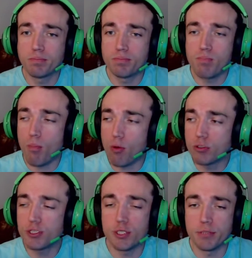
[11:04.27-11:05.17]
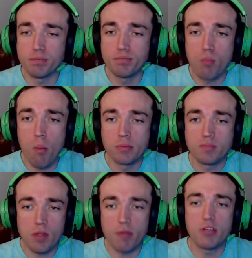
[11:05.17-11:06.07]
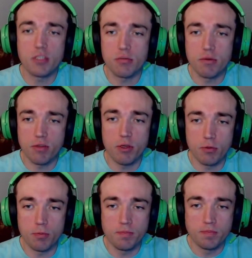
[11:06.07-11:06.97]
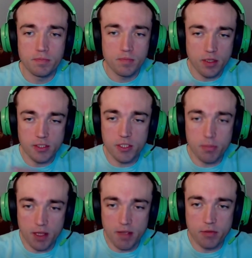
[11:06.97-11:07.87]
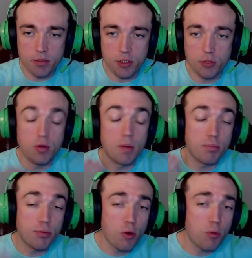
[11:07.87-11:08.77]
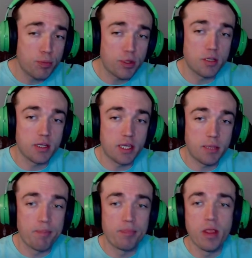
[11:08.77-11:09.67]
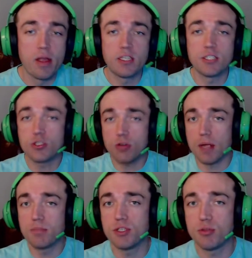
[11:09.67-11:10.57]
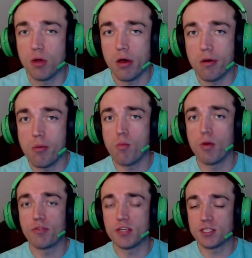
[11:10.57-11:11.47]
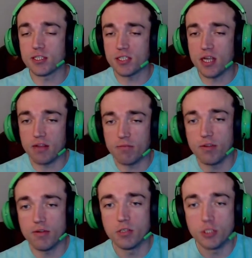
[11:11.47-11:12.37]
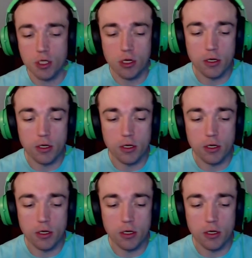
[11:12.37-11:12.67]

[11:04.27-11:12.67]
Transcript: portion of this review, is to be able to appropriately describe to you all what these exotic flavors are.